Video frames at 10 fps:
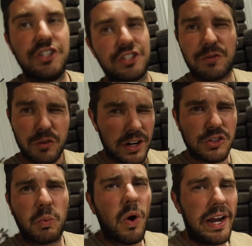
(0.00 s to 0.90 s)
just
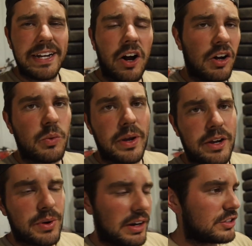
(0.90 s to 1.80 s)
fresh white all the way
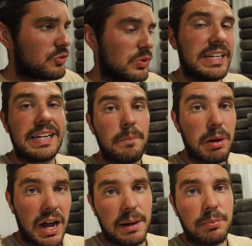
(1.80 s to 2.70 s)
around is really gonna
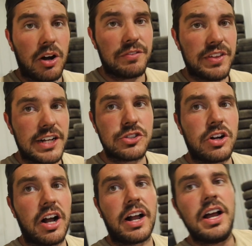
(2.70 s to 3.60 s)
pop off that
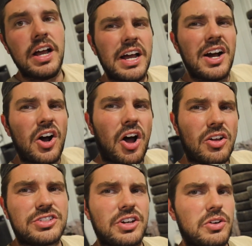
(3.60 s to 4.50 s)
truck.
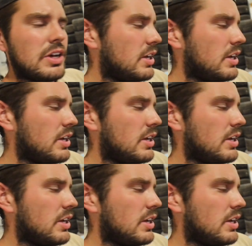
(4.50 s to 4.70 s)
Also,